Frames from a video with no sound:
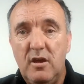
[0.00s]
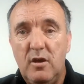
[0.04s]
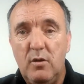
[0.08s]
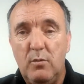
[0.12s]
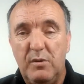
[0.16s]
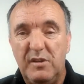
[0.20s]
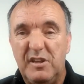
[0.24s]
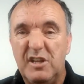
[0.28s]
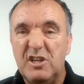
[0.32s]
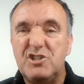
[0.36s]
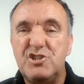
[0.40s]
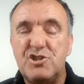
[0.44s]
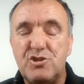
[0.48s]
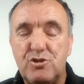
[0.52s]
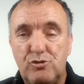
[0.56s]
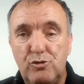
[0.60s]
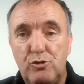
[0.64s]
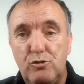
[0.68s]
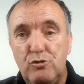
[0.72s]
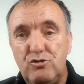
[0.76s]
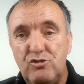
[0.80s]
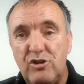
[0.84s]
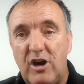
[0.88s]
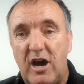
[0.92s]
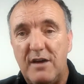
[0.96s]
with a
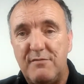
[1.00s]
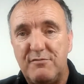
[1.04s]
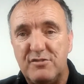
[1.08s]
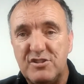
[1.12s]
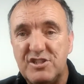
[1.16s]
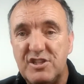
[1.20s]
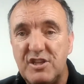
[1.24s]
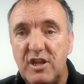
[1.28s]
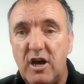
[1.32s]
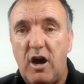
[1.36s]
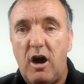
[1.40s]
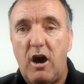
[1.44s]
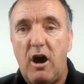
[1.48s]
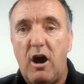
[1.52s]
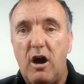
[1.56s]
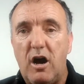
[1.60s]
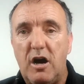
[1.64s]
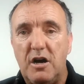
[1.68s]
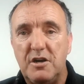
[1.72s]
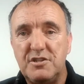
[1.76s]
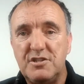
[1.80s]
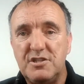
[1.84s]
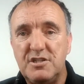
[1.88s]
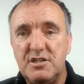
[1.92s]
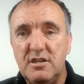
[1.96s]
screwdriver to the
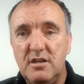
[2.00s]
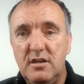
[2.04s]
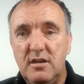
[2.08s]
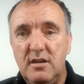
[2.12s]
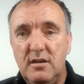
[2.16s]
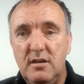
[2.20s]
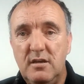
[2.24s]
heart